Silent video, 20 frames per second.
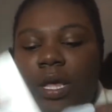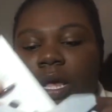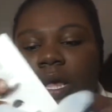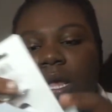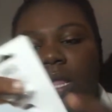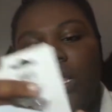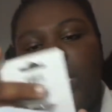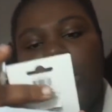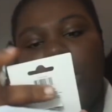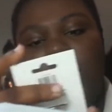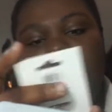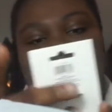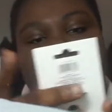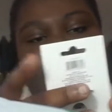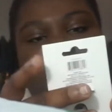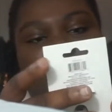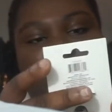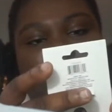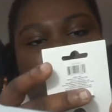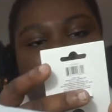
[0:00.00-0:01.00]
The other thing
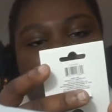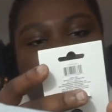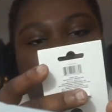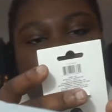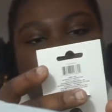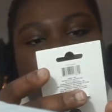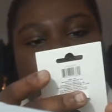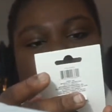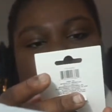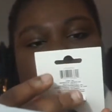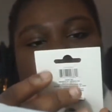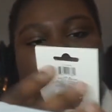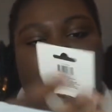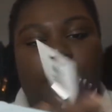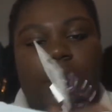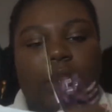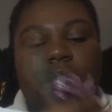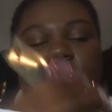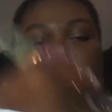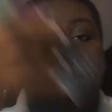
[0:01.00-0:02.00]
I got was these hair
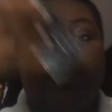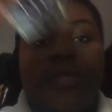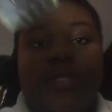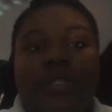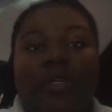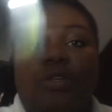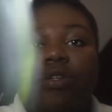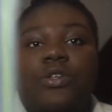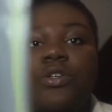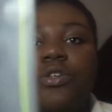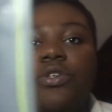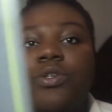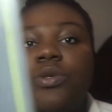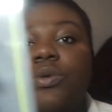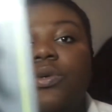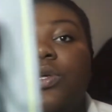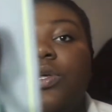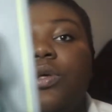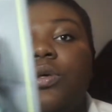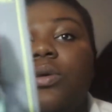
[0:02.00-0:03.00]
clips. These are so
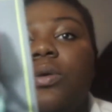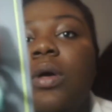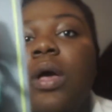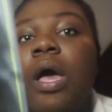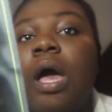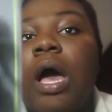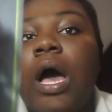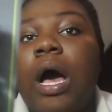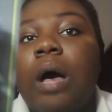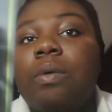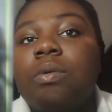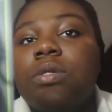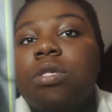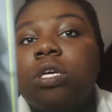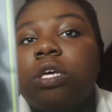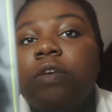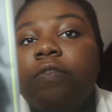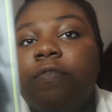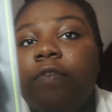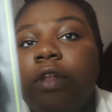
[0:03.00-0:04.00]
cute. I was
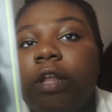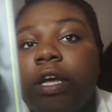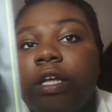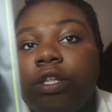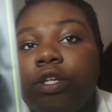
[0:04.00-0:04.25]
looking for like the